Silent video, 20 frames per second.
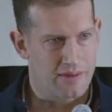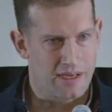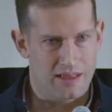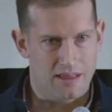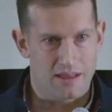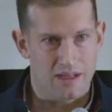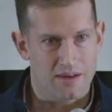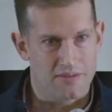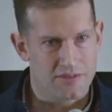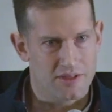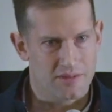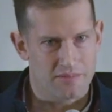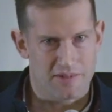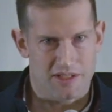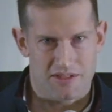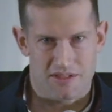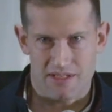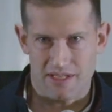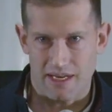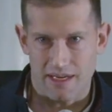I loved him
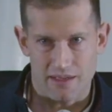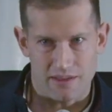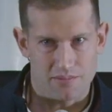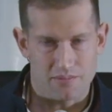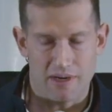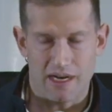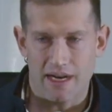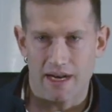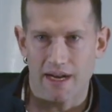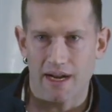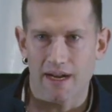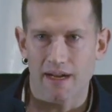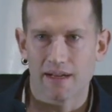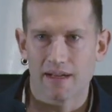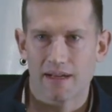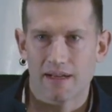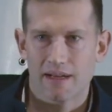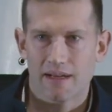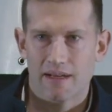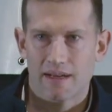and say goodbye.
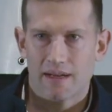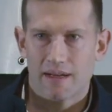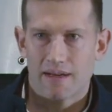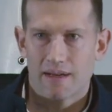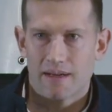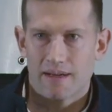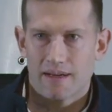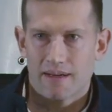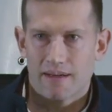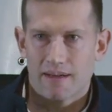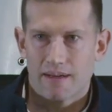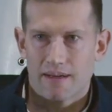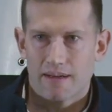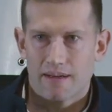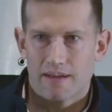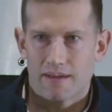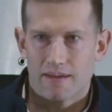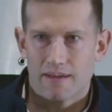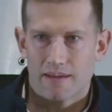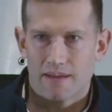
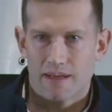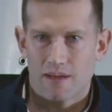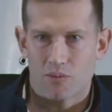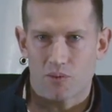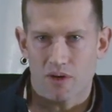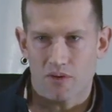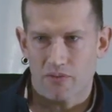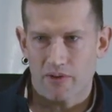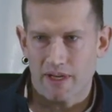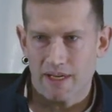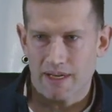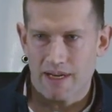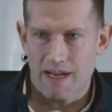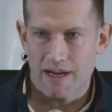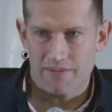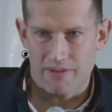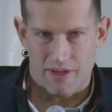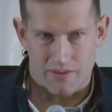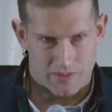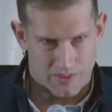And what if we didn't
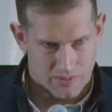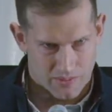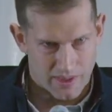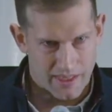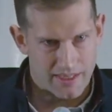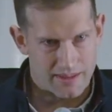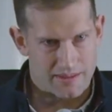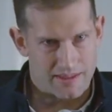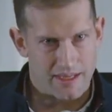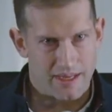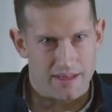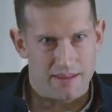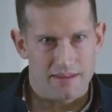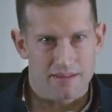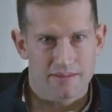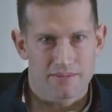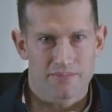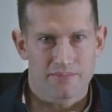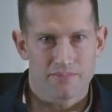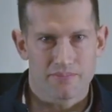have that regret at the end?
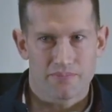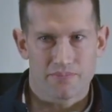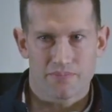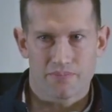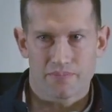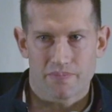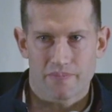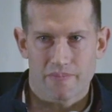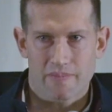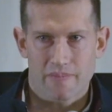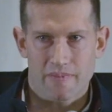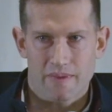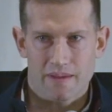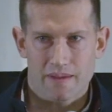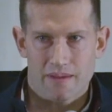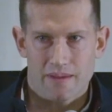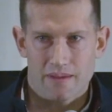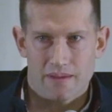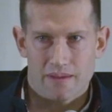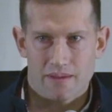
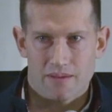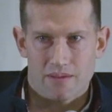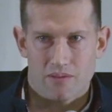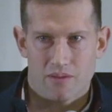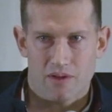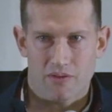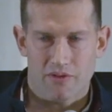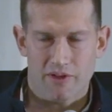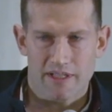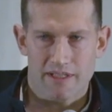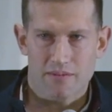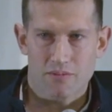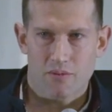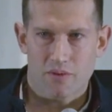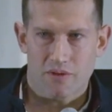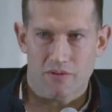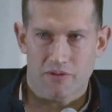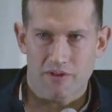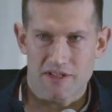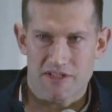What
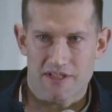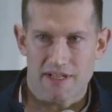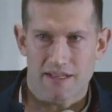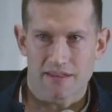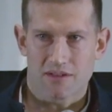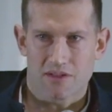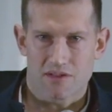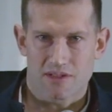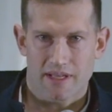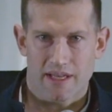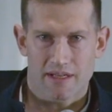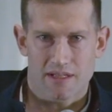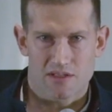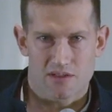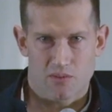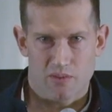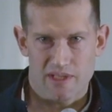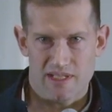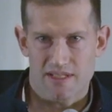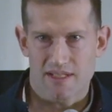if we sent those letters,
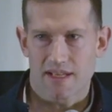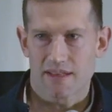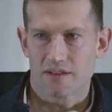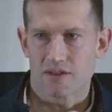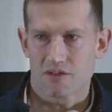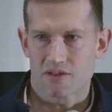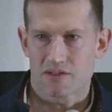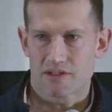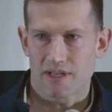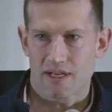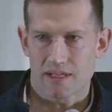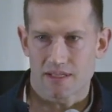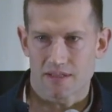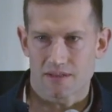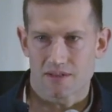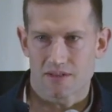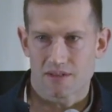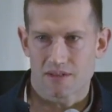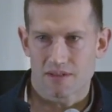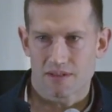or we said those
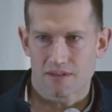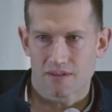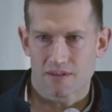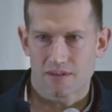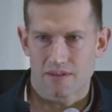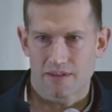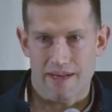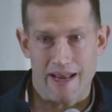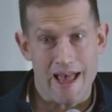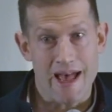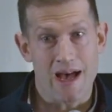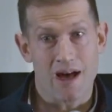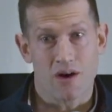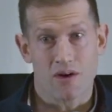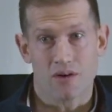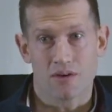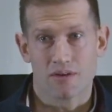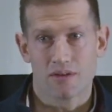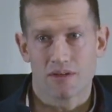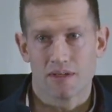things
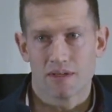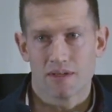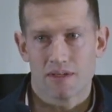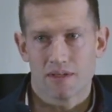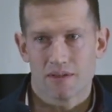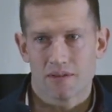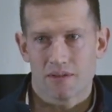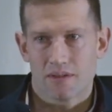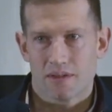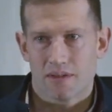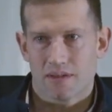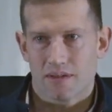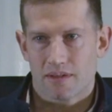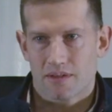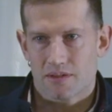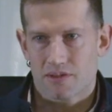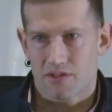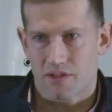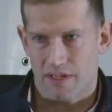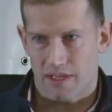now
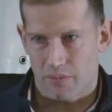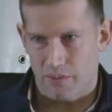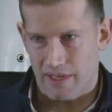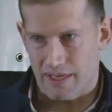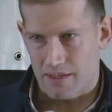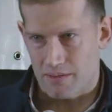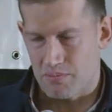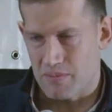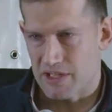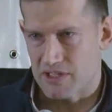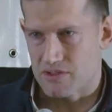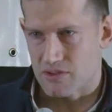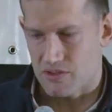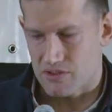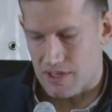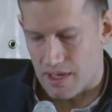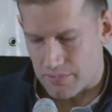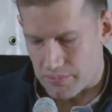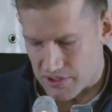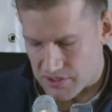so that we didn't miss
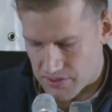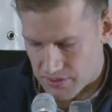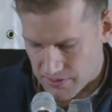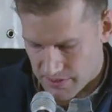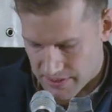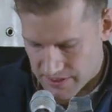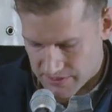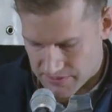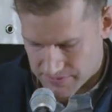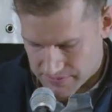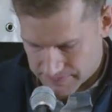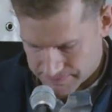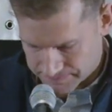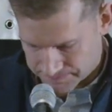those opportunities?